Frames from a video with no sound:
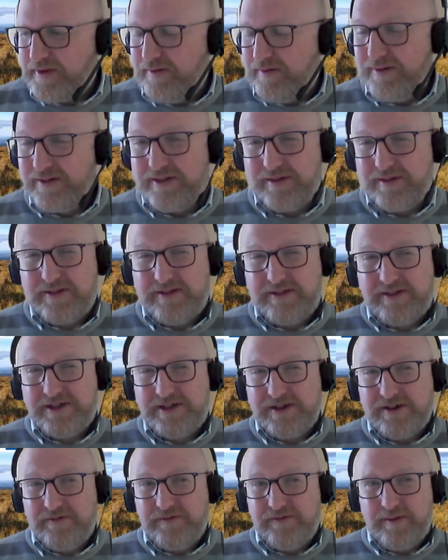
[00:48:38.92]
With the
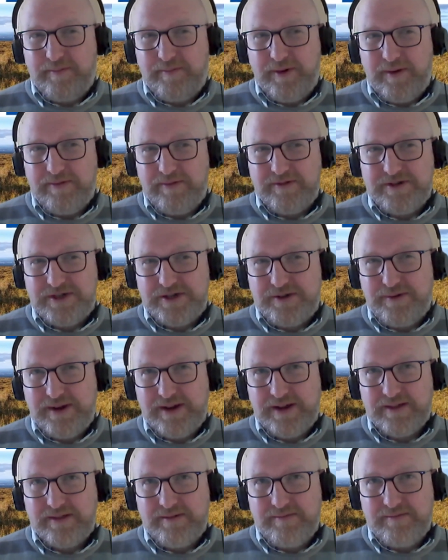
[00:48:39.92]
stuff that Pobble are
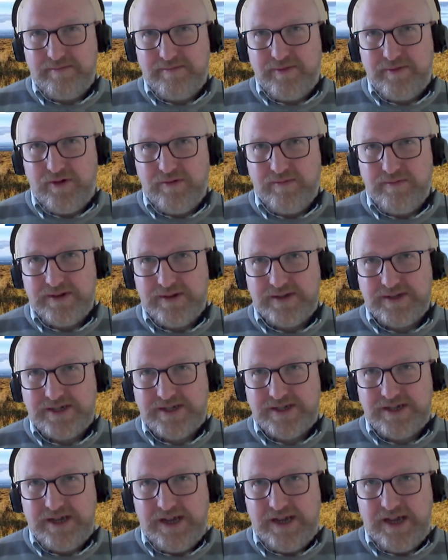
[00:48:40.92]
doing at the
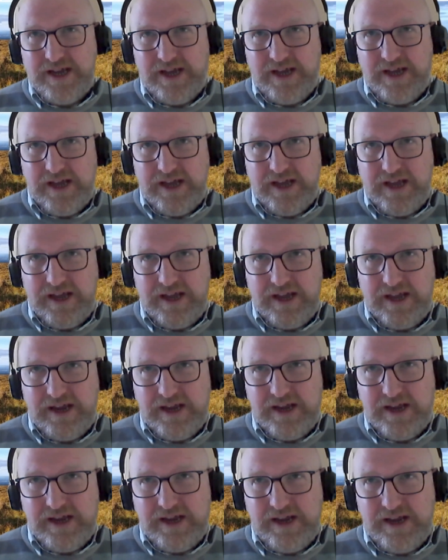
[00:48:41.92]
moment,
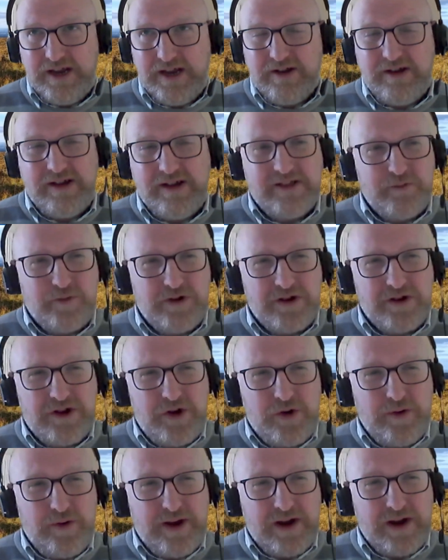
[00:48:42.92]
it's worth
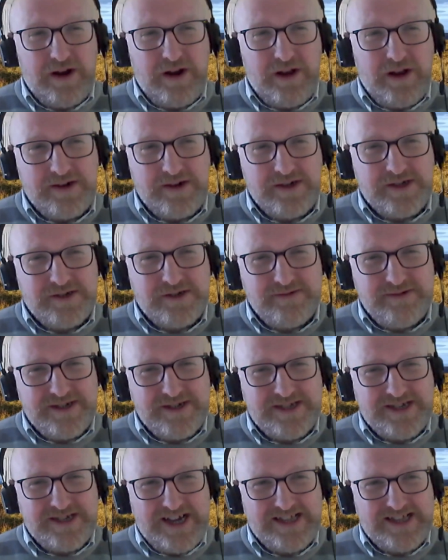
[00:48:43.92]
going along to
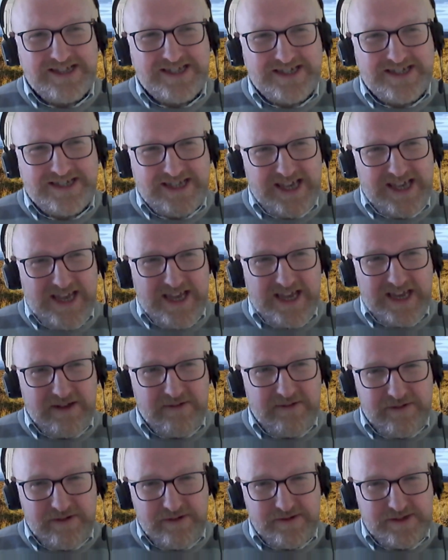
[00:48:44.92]
it and seeing
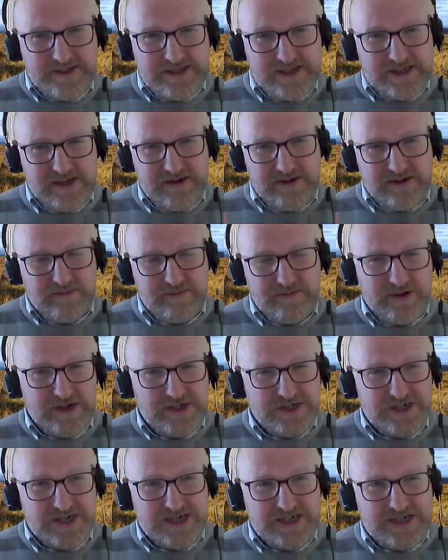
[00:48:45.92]
if you see your
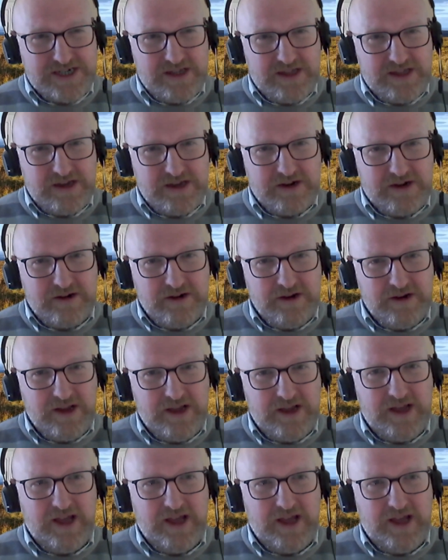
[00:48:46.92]
project in there.